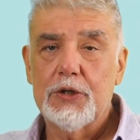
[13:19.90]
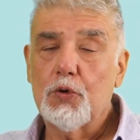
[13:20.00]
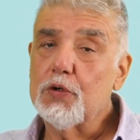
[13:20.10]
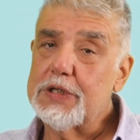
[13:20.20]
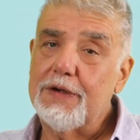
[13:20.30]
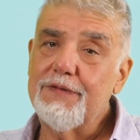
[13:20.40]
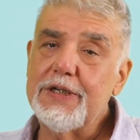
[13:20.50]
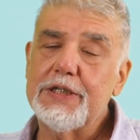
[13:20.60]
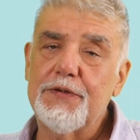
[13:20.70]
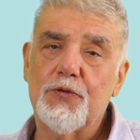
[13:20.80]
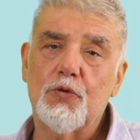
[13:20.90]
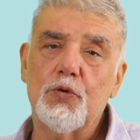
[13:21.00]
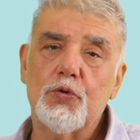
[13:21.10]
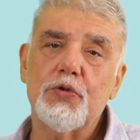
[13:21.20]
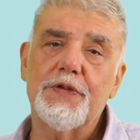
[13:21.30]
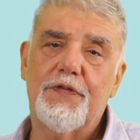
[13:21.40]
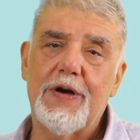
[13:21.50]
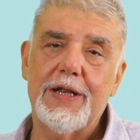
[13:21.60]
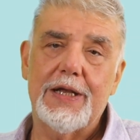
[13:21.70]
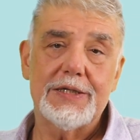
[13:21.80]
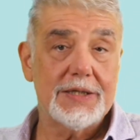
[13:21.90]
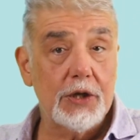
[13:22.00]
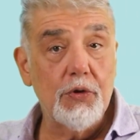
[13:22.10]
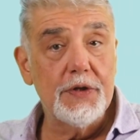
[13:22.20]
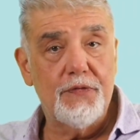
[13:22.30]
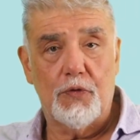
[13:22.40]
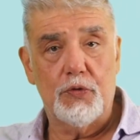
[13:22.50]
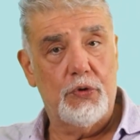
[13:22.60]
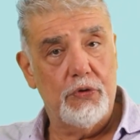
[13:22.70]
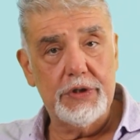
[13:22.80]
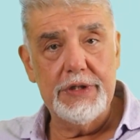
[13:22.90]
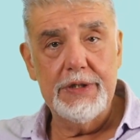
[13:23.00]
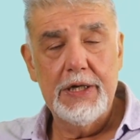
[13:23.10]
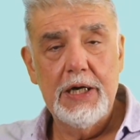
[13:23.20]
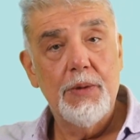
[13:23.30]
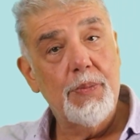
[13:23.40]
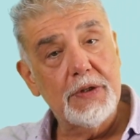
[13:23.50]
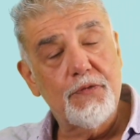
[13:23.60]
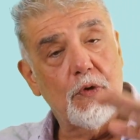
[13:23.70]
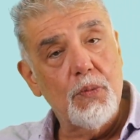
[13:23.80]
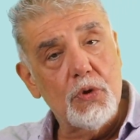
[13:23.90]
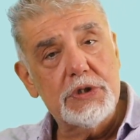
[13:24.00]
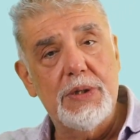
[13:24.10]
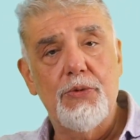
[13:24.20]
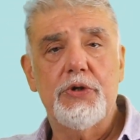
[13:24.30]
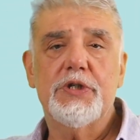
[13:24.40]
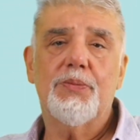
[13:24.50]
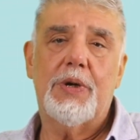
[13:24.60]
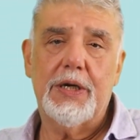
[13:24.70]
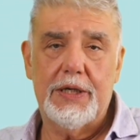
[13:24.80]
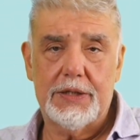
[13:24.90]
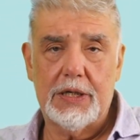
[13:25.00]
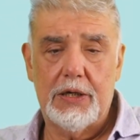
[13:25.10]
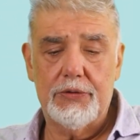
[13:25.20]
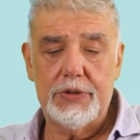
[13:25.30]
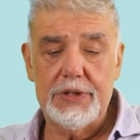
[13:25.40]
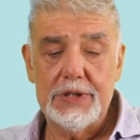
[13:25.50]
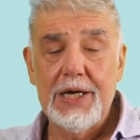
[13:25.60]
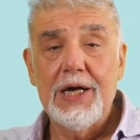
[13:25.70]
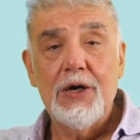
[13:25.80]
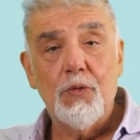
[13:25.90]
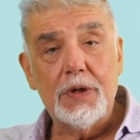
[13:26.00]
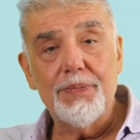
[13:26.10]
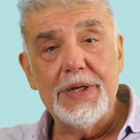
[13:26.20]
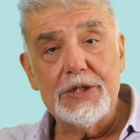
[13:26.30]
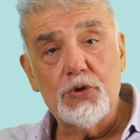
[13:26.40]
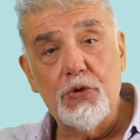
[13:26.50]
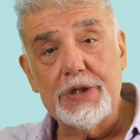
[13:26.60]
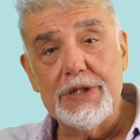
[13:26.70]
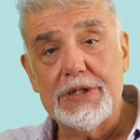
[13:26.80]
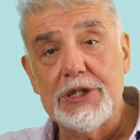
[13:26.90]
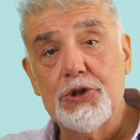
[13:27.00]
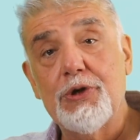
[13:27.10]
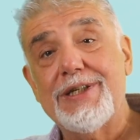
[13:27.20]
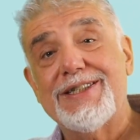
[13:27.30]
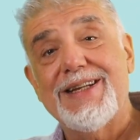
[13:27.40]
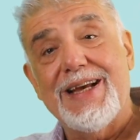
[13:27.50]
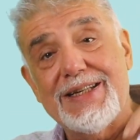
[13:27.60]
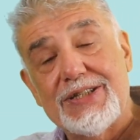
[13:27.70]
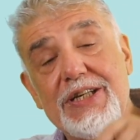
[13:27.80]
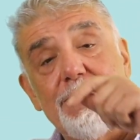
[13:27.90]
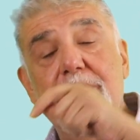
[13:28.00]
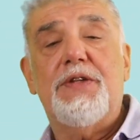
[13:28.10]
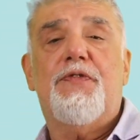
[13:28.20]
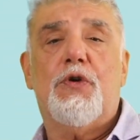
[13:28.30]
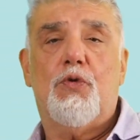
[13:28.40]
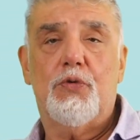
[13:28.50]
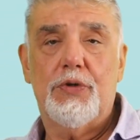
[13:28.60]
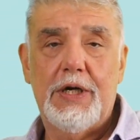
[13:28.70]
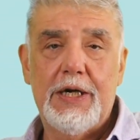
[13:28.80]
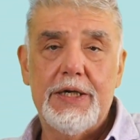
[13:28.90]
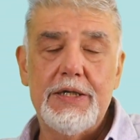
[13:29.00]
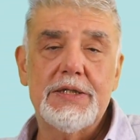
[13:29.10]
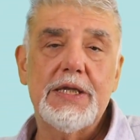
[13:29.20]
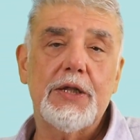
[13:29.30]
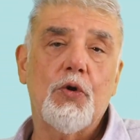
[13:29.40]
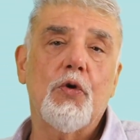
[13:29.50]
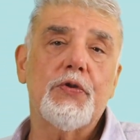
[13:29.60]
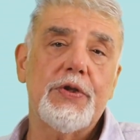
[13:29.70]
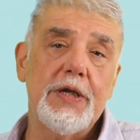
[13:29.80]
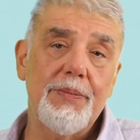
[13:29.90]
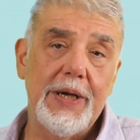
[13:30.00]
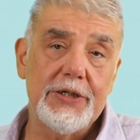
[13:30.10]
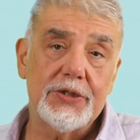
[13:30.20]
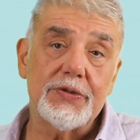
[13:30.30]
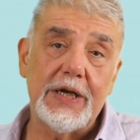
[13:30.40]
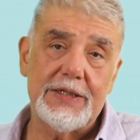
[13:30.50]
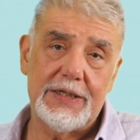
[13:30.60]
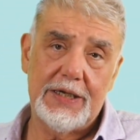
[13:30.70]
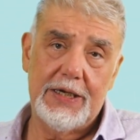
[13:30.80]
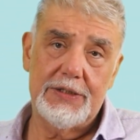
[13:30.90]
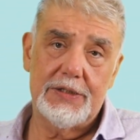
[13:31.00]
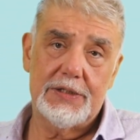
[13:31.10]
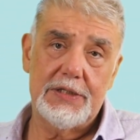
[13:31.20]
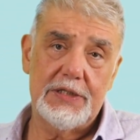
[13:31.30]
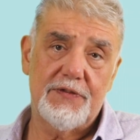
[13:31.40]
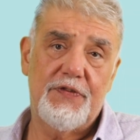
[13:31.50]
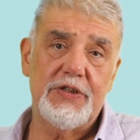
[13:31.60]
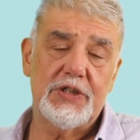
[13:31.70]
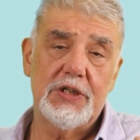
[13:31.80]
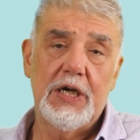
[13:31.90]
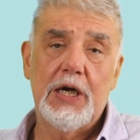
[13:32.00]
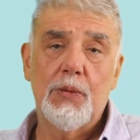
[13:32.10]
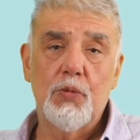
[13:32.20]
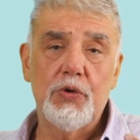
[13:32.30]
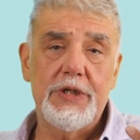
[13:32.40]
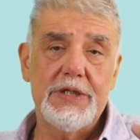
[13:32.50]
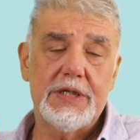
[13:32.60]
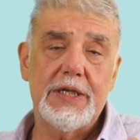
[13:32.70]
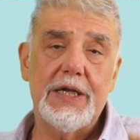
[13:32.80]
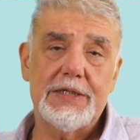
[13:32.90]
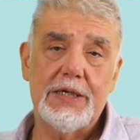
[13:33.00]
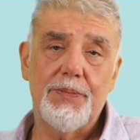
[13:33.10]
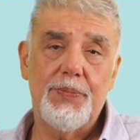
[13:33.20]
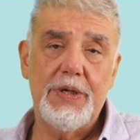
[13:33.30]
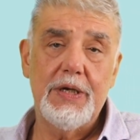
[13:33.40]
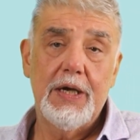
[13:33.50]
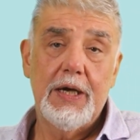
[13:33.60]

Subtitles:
Those are very difficult to refinance, not only for Turkey, but for most emerging market countries. What makes Turkey's situation extremely difficult is that all three major rating agencies, Fitch, Moody's, and S&P,